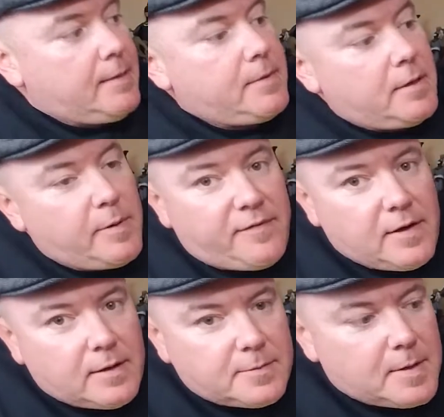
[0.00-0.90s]
Not a big
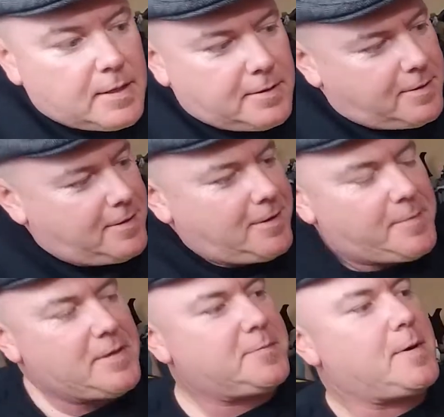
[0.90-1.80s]
fan of this base. I
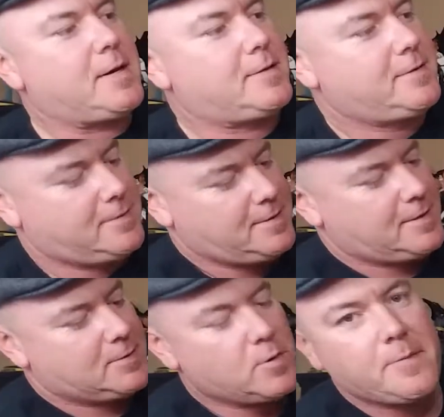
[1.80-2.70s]
mean, this box.
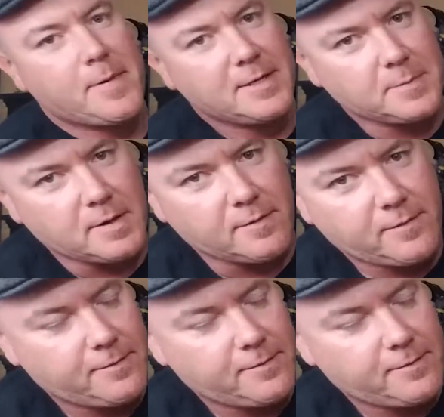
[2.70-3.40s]
That's what it reminds me of.